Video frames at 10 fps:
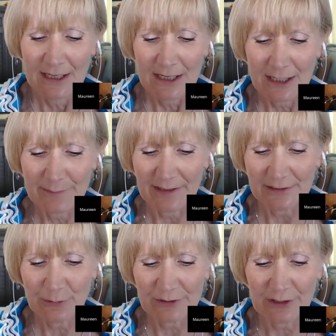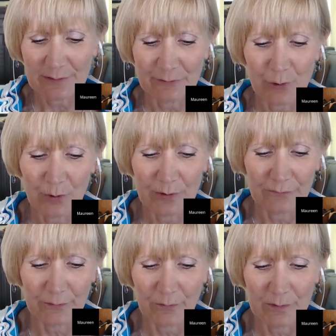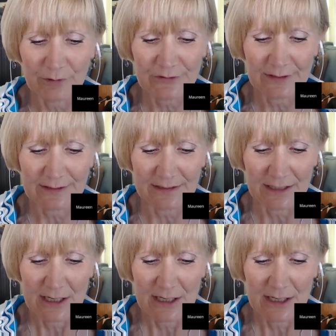Um, I do want to talk about Nolan for one more second.